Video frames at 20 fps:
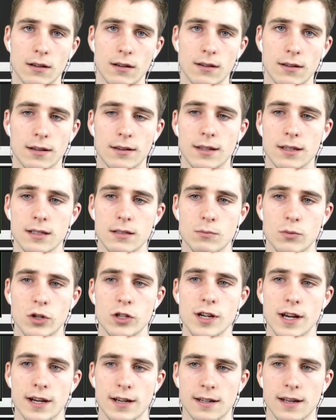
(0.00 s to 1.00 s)
that this
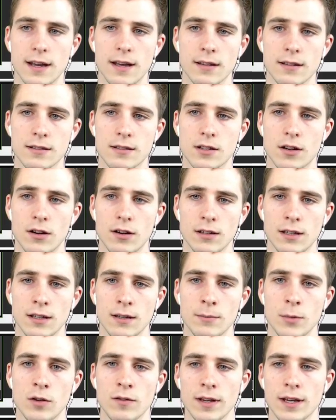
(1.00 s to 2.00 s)
projectile is currently
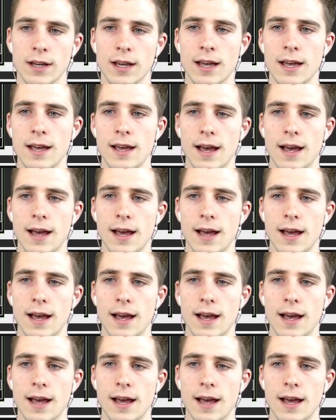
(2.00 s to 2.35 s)
moving.